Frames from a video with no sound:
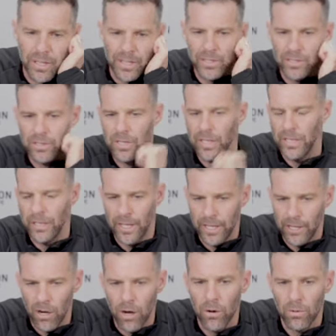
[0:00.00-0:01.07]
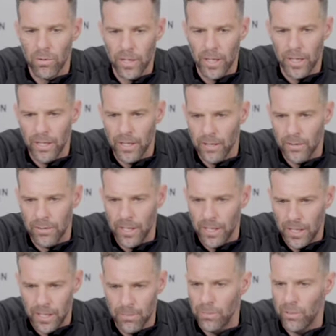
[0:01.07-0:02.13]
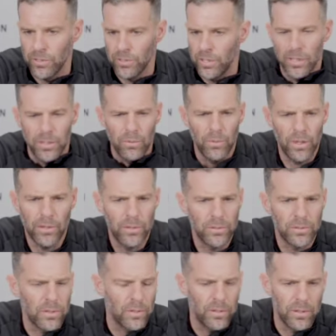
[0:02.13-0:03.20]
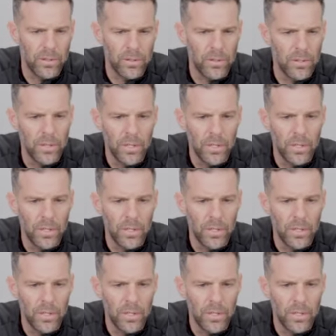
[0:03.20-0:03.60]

They go and they keep pushing you, whether it's on the